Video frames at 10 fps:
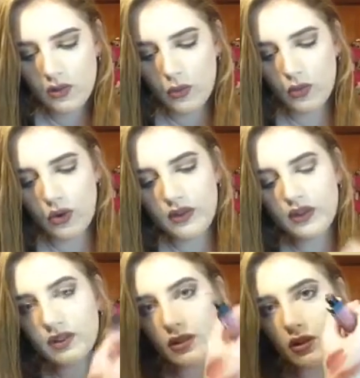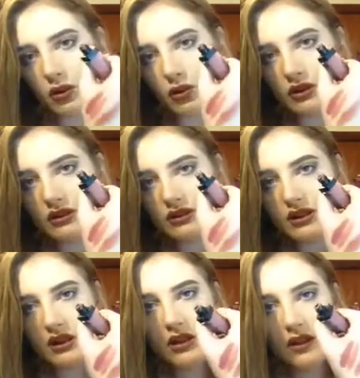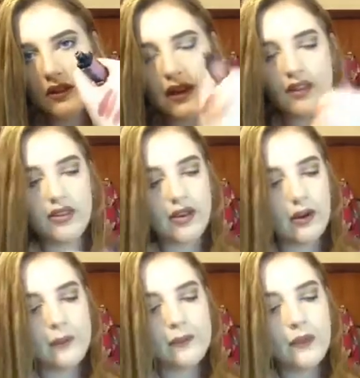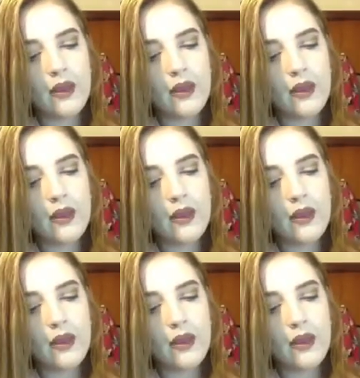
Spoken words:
Worn this loads at the end there.